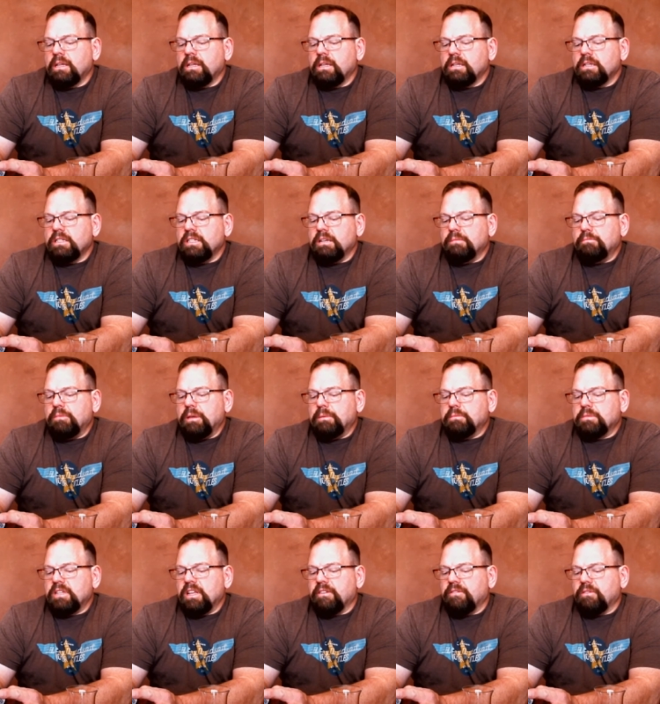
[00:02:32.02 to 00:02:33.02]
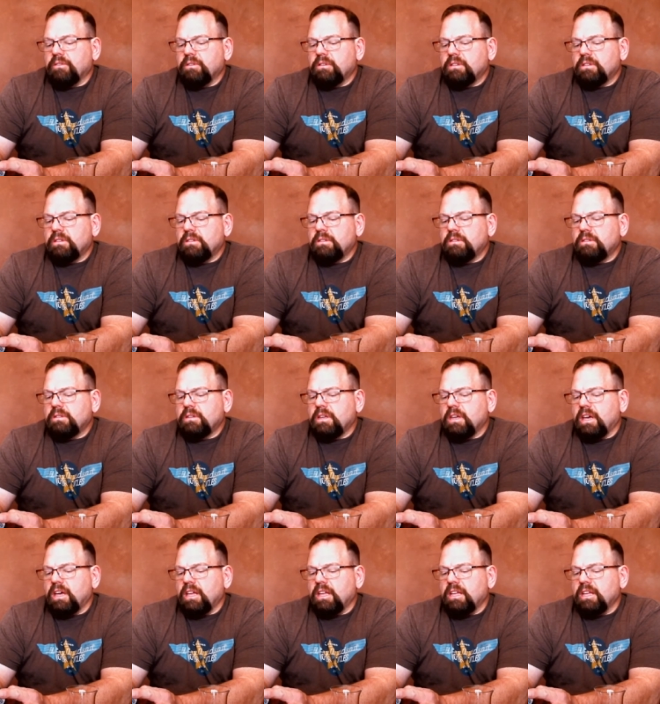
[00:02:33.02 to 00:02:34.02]
Jim Beam's Devil's
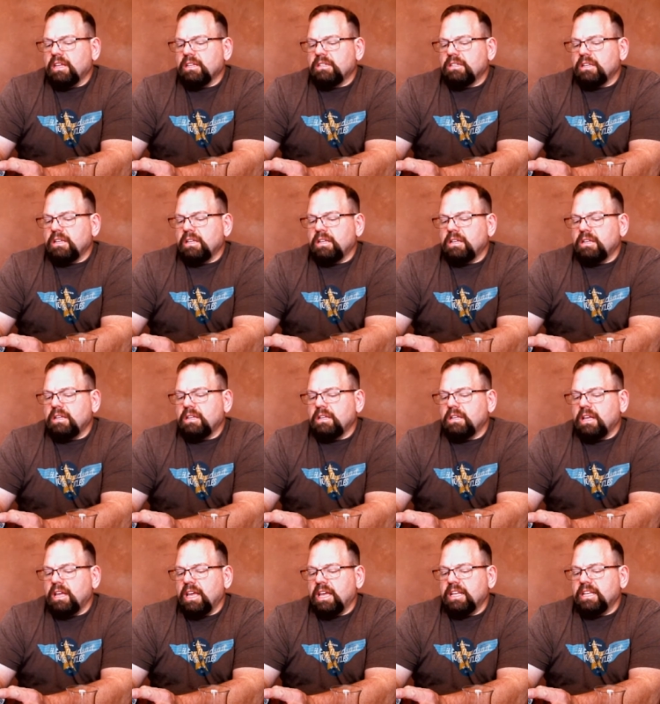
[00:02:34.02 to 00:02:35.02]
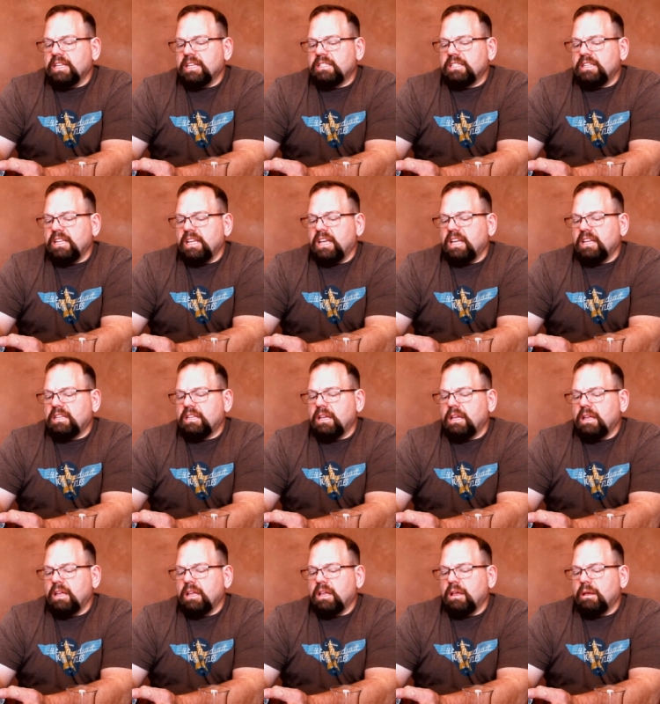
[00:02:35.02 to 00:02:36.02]
Cut is a distinct
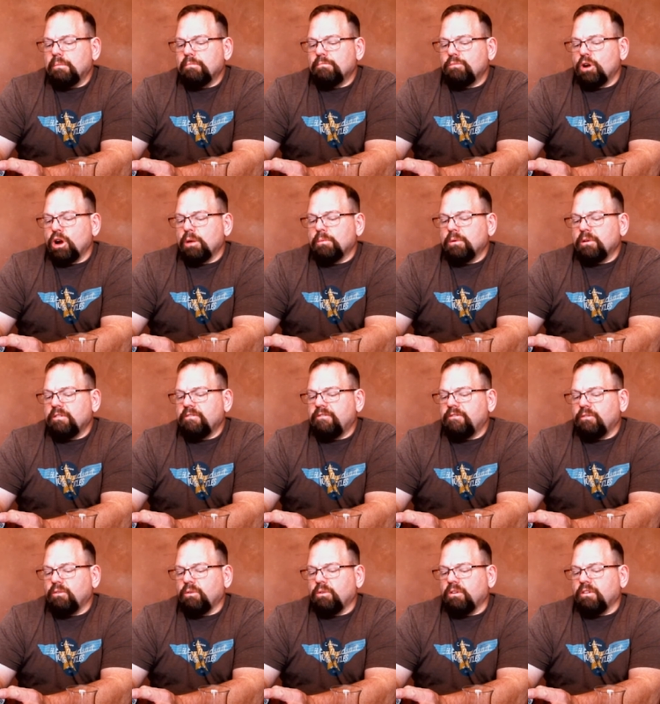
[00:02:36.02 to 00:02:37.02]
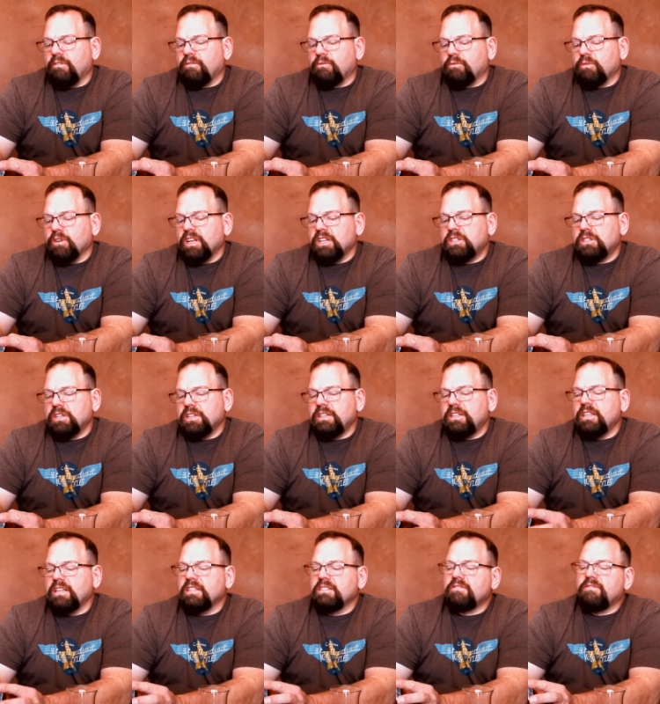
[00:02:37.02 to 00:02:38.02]
bourbon full of rich,
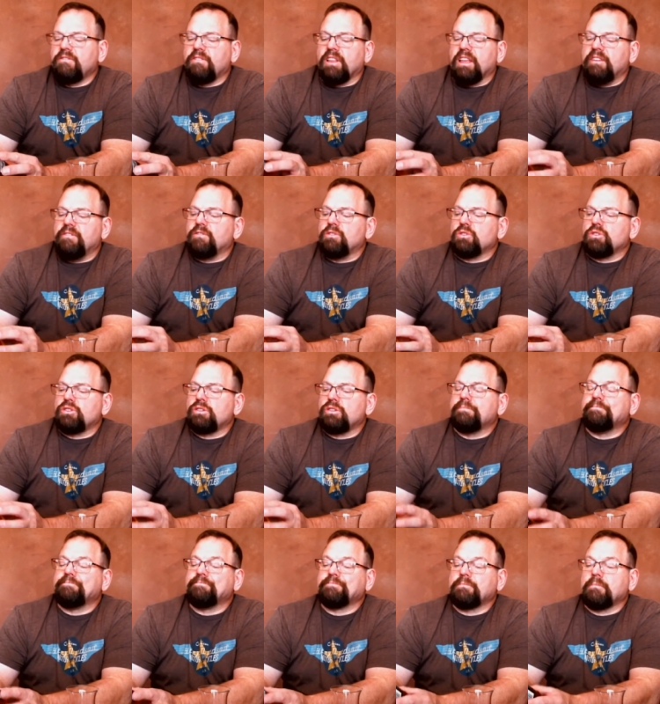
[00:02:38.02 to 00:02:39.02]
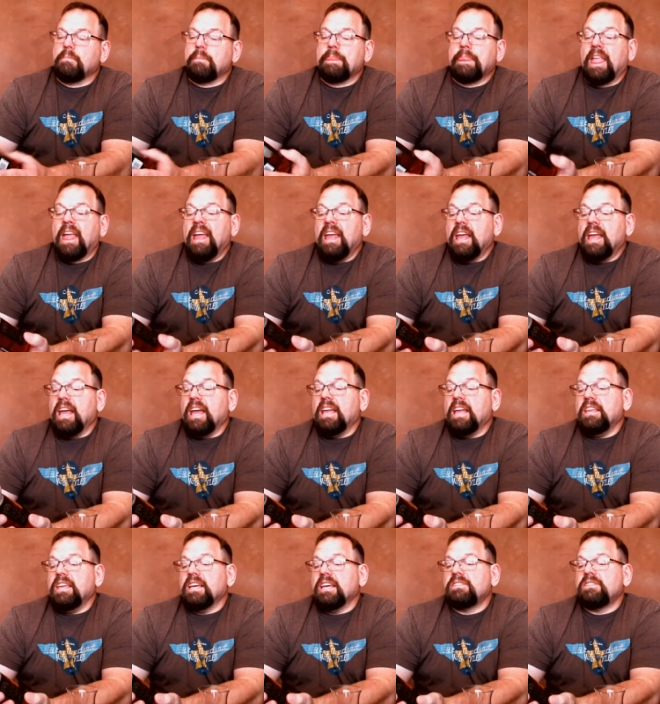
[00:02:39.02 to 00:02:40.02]
intense flavors. And
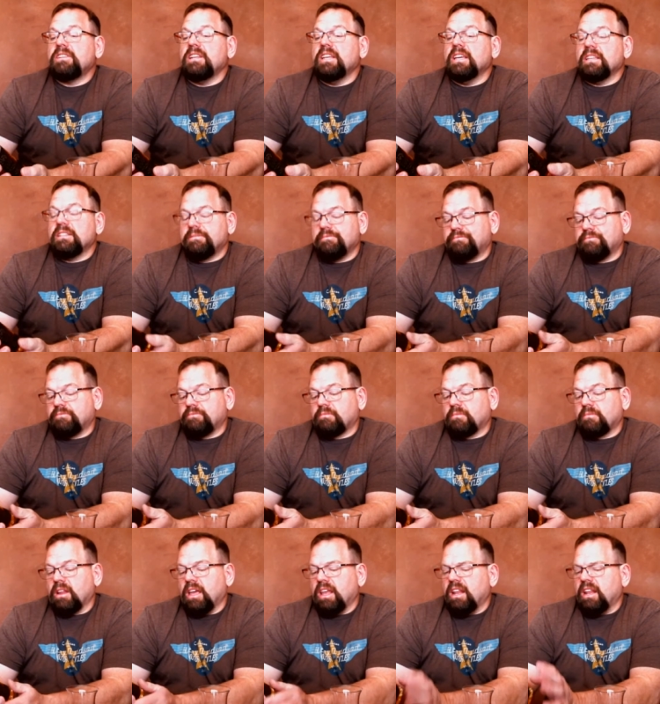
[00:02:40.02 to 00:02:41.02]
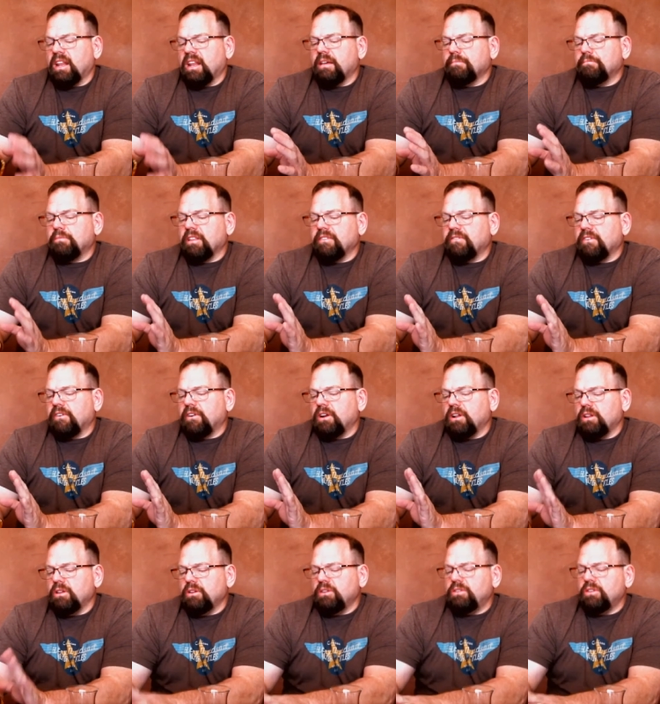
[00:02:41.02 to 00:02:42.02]
yes, it is. And I believe I already
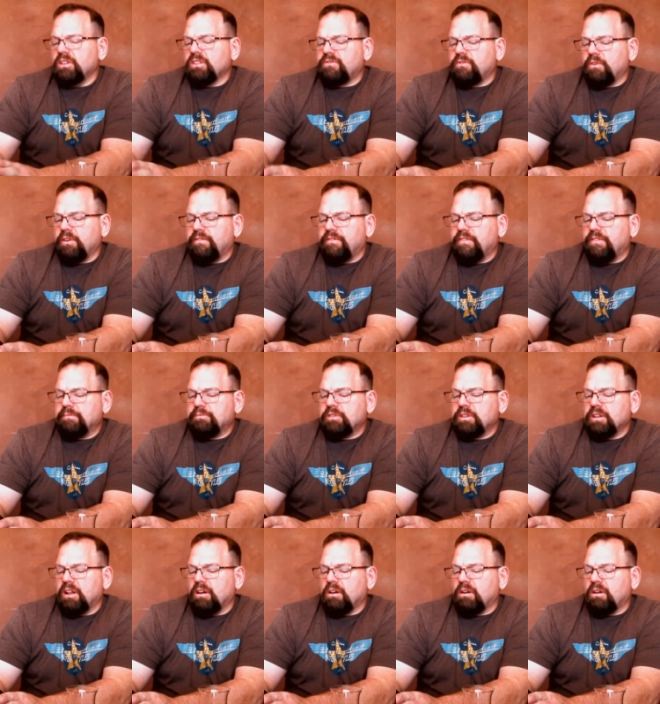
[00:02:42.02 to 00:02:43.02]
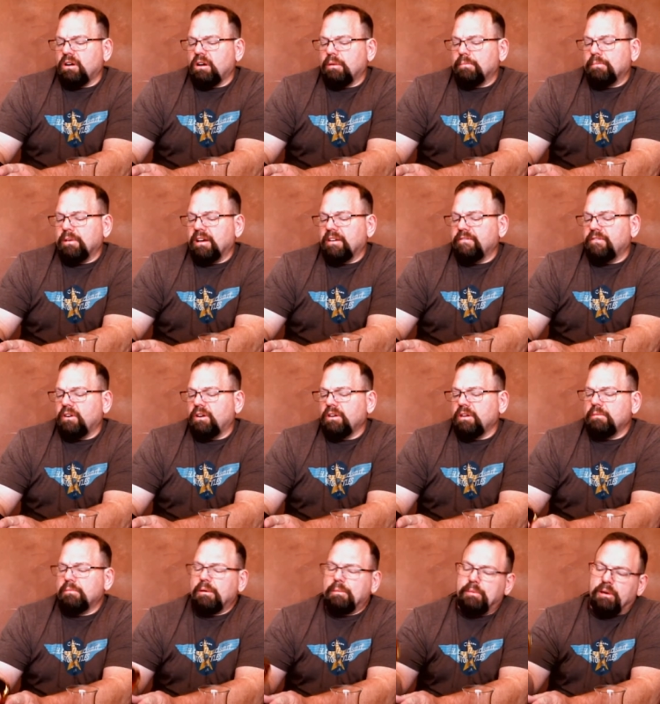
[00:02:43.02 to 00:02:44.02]
alluded to it, it's 45% alcohol by
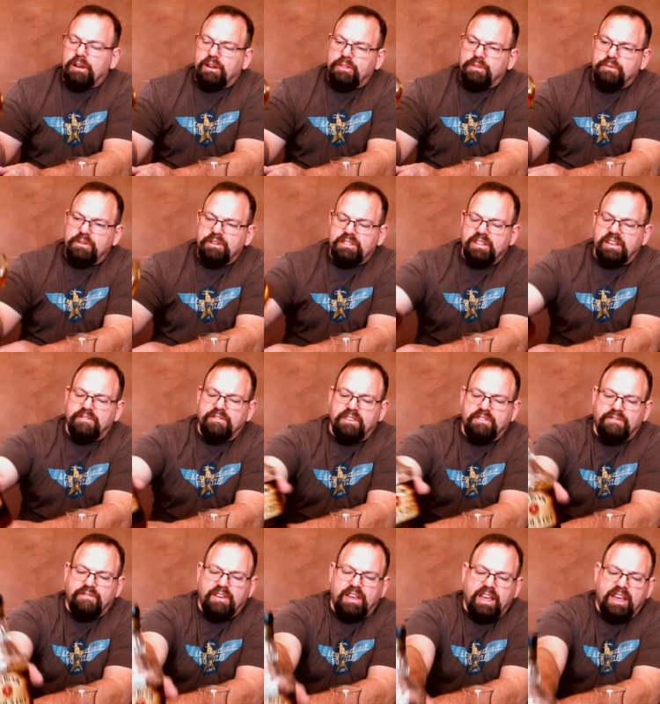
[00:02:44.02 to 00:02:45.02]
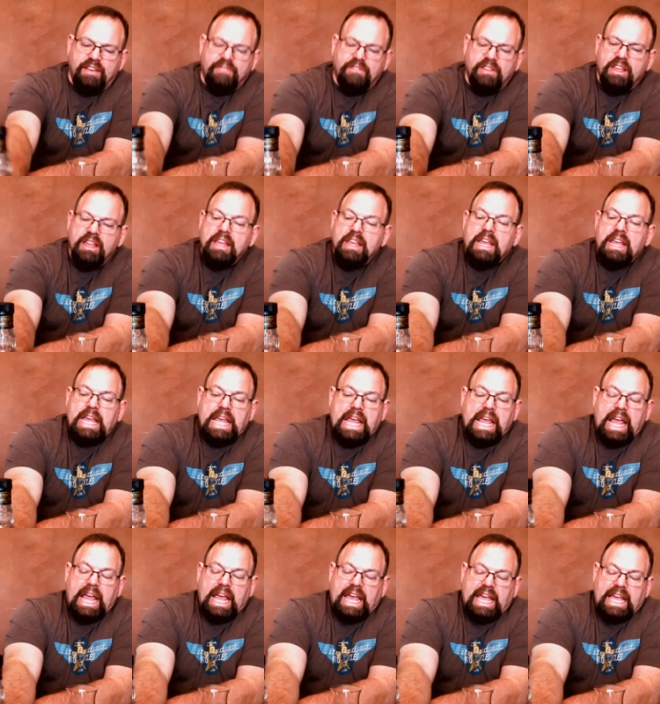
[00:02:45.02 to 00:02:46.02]
volume. I bought a 375.
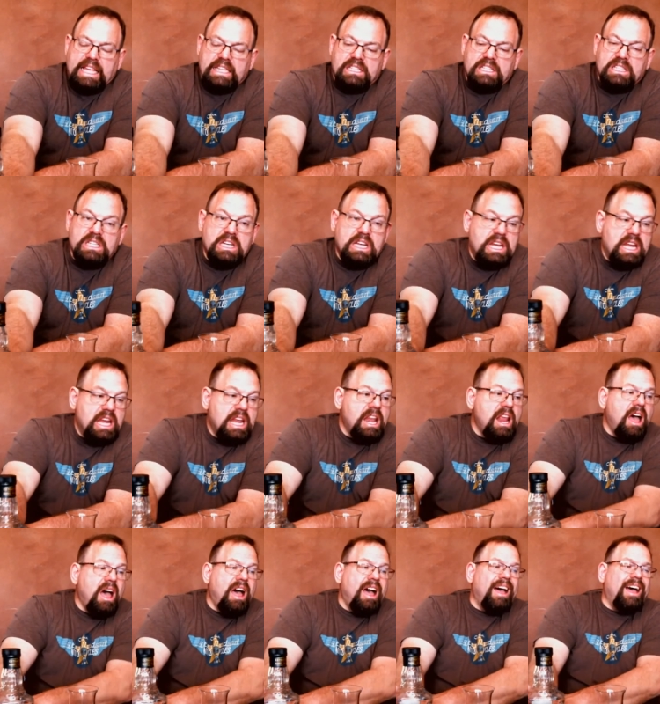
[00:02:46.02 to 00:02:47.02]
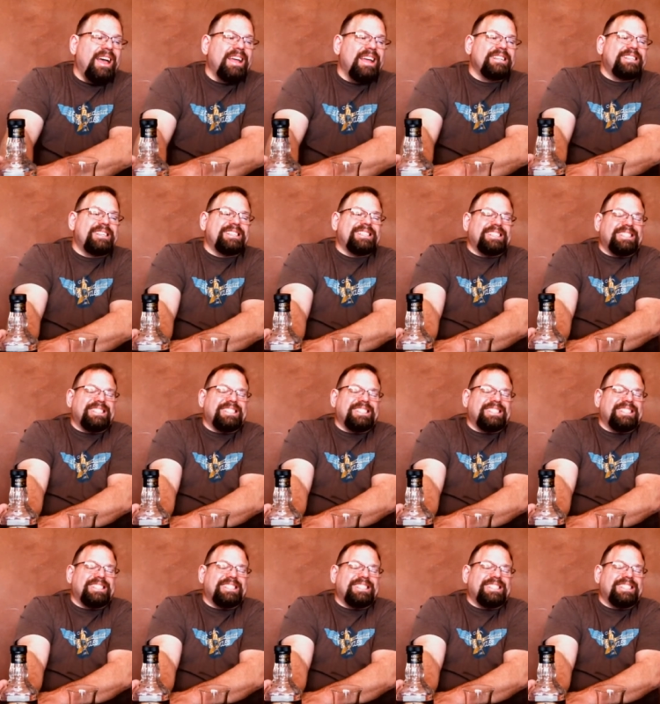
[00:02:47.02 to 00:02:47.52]
It's not.